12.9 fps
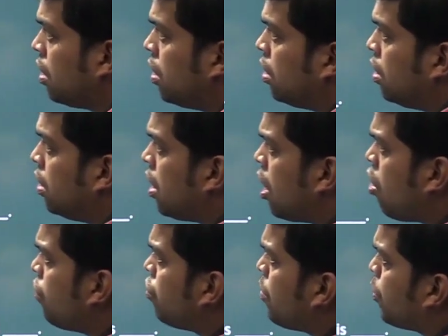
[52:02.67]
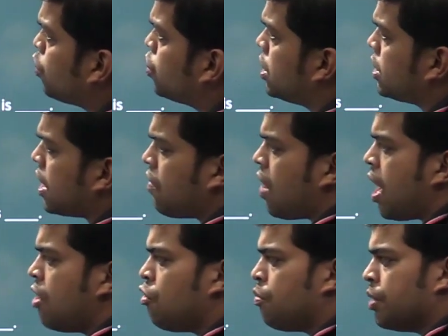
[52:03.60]
none of the process have
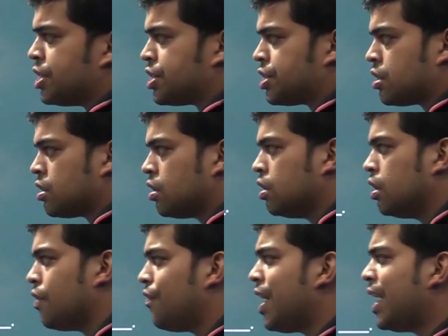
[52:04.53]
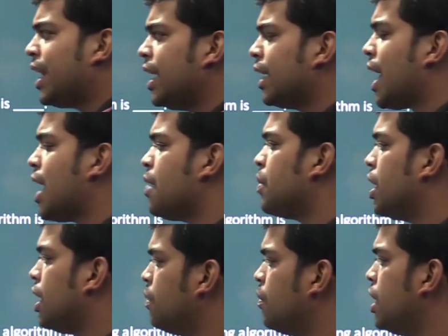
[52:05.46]
IO burst. The waiting time
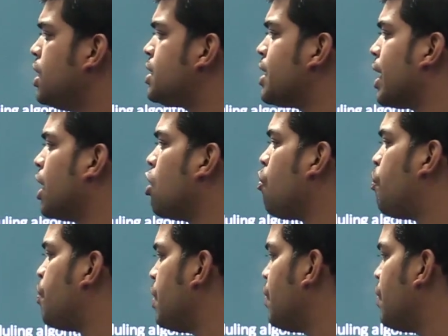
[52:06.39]
in millisecond of P1